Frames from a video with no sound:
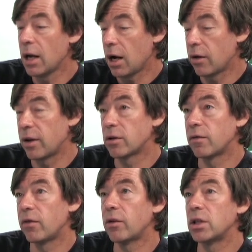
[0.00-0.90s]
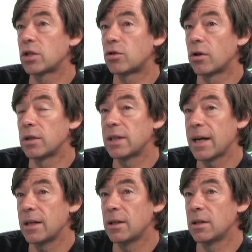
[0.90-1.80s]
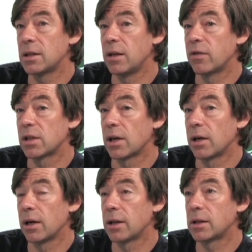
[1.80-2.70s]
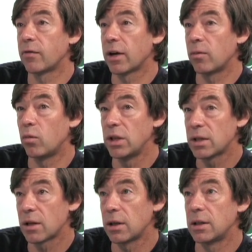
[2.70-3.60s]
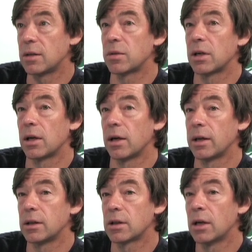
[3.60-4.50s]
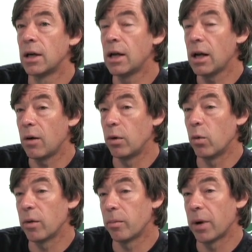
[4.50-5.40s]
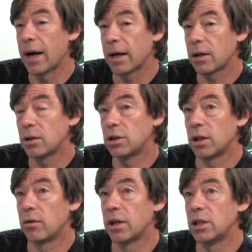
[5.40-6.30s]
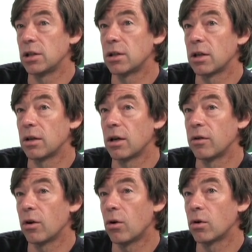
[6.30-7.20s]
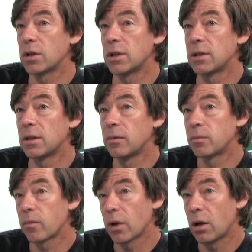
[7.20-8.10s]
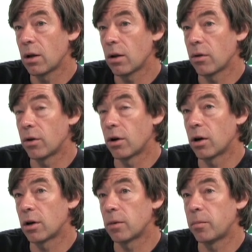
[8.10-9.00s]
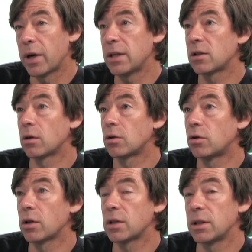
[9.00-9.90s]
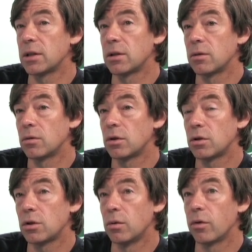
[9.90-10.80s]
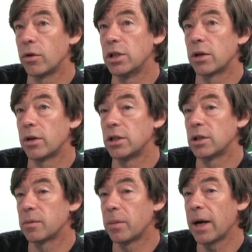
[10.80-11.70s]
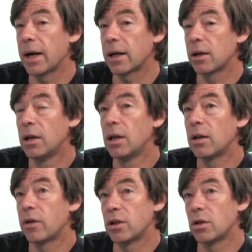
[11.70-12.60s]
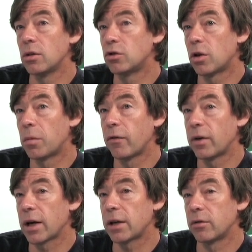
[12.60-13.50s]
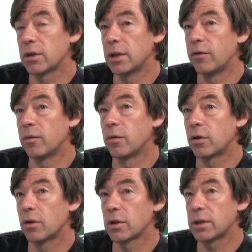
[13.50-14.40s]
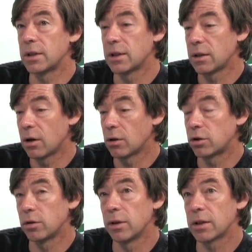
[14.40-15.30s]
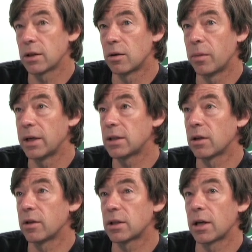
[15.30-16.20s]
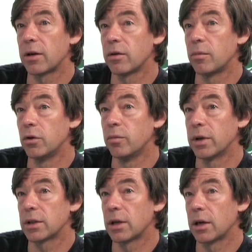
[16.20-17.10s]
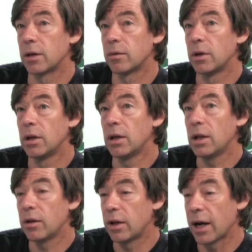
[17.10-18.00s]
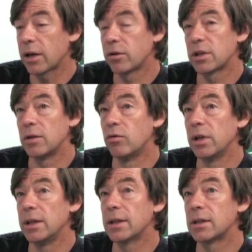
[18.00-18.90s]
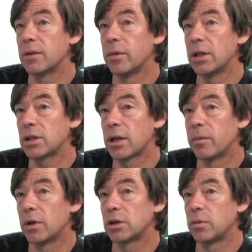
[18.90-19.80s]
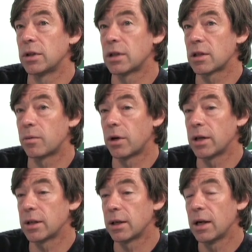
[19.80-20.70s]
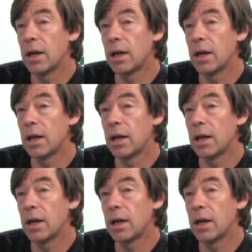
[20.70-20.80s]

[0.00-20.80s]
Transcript: And there's a very strong tendency for sire lines. In fact, we studied some sire lines, and we went back generations, and the horses that are based on crosses 2 and 3 generations back, there's no drop-off in accuracy from the crosses on TrueNicks that are based on the sire and the broodmare sire. The accuracy really doesn't diminish that much, which is surprising.